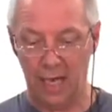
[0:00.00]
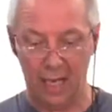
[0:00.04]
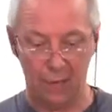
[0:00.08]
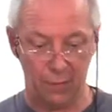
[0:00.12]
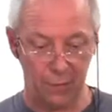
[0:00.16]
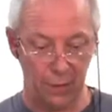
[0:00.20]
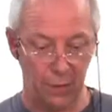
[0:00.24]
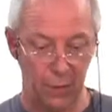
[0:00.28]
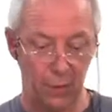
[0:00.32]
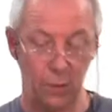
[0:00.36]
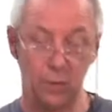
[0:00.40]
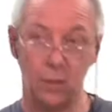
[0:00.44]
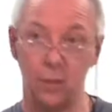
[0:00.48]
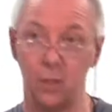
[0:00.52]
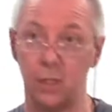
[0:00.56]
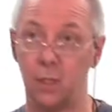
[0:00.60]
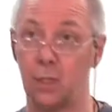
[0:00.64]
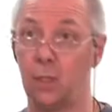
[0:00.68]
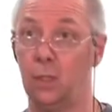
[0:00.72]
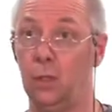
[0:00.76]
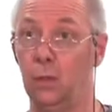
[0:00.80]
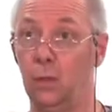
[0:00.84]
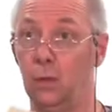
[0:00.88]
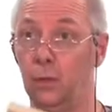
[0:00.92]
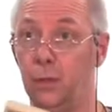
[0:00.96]
average sort of
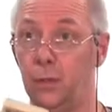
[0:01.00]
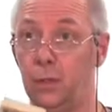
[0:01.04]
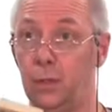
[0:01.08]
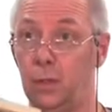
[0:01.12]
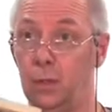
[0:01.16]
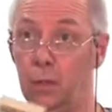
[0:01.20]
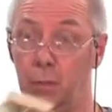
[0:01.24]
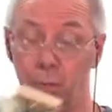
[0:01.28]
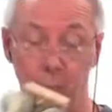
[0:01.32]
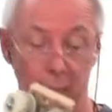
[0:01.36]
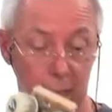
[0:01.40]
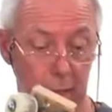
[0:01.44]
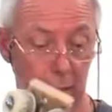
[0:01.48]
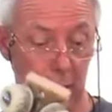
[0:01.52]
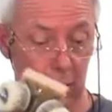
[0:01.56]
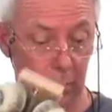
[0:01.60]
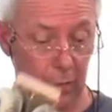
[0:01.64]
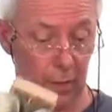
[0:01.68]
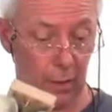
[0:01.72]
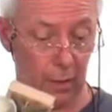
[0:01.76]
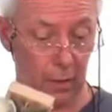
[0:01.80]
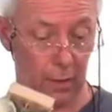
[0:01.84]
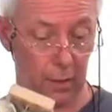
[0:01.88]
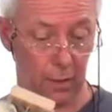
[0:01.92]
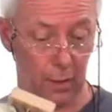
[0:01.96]
skills could make
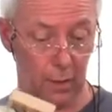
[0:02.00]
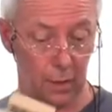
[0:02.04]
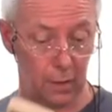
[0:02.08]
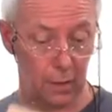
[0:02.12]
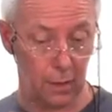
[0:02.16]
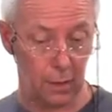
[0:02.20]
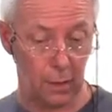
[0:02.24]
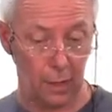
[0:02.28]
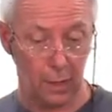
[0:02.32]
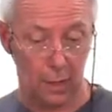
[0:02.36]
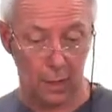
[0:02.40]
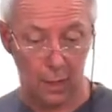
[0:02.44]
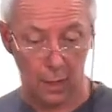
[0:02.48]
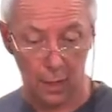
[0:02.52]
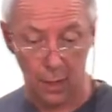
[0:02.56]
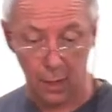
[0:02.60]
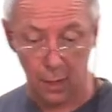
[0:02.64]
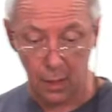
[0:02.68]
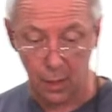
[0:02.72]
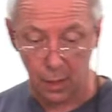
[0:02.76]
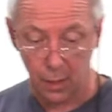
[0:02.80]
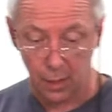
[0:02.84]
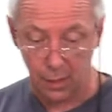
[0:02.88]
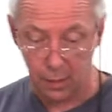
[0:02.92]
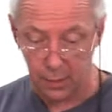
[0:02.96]
something like this.
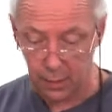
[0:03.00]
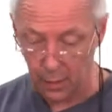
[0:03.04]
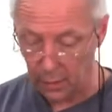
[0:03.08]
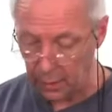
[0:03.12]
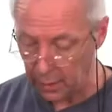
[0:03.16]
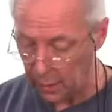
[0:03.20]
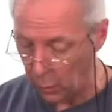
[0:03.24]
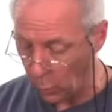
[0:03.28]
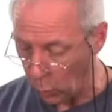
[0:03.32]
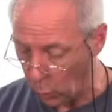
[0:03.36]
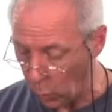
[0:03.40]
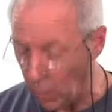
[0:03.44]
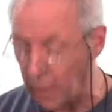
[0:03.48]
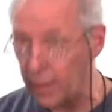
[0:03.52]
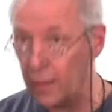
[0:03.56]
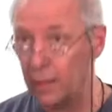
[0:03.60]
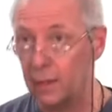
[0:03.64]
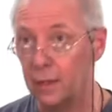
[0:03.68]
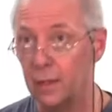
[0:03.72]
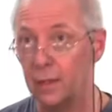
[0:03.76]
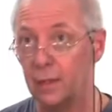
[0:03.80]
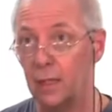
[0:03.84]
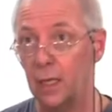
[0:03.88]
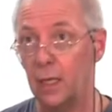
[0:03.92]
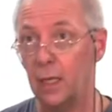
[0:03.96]
There's only one
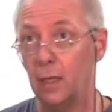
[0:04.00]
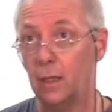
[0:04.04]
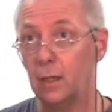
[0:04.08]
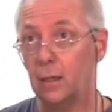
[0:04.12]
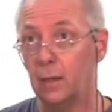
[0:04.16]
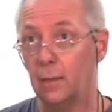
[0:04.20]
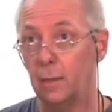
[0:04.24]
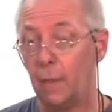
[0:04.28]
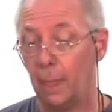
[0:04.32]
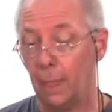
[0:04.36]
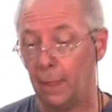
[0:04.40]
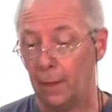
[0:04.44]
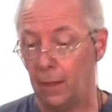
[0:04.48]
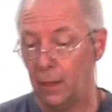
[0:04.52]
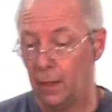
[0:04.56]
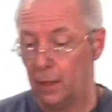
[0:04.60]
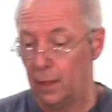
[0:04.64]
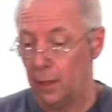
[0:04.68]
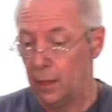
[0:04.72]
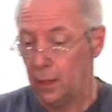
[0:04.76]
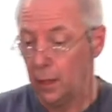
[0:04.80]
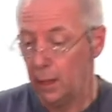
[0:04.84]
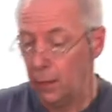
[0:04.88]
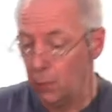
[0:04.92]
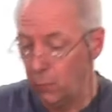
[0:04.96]
other thing
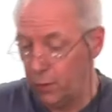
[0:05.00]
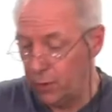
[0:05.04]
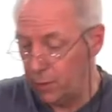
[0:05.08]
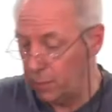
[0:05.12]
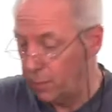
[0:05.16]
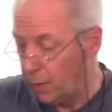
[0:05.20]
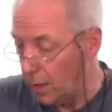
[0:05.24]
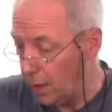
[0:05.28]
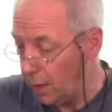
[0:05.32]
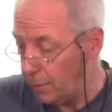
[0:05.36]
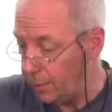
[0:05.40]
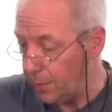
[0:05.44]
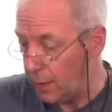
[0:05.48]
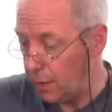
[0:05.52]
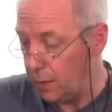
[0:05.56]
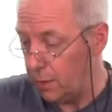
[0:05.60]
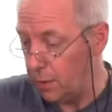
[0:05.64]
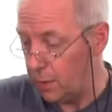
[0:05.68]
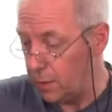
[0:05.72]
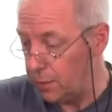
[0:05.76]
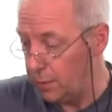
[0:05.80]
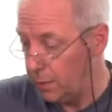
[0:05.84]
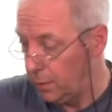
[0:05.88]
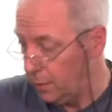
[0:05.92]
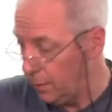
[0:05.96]
which might be
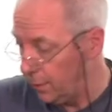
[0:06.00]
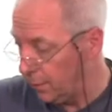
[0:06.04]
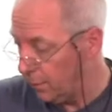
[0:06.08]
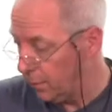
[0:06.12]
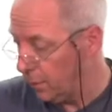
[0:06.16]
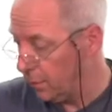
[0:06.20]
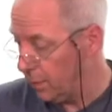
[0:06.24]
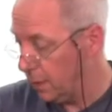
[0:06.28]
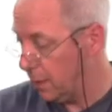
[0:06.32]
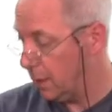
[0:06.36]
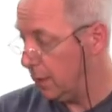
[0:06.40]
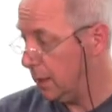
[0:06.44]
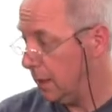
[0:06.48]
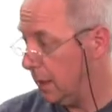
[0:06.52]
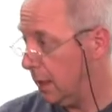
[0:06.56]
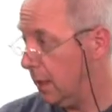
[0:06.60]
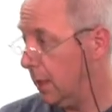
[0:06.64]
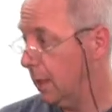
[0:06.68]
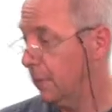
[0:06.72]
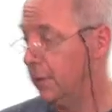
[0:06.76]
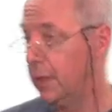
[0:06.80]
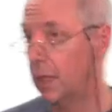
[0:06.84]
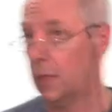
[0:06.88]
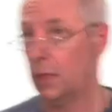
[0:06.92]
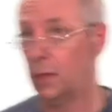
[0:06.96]
useful that
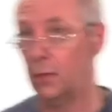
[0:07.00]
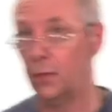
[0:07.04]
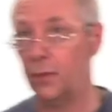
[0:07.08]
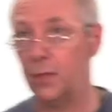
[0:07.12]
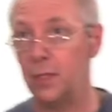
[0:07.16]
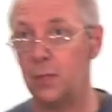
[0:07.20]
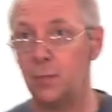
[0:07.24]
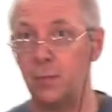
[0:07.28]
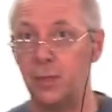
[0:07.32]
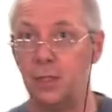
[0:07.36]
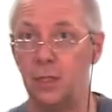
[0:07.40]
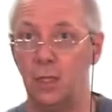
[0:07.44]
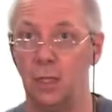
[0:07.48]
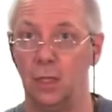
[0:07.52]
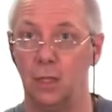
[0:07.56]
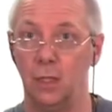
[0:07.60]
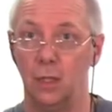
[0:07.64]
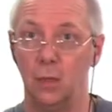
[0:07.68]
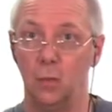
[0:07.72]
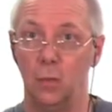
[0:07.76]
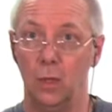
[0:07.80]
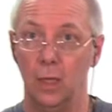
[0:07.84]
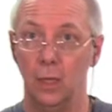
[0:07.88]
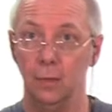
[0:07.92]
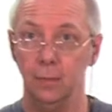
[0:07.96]
I've done on this
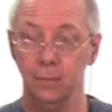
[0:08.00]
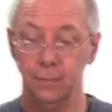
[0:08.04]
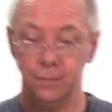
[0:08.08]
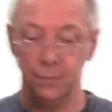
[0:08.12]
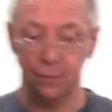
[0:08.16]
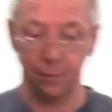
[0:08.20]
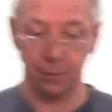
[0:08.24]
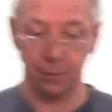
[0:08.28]
particular one,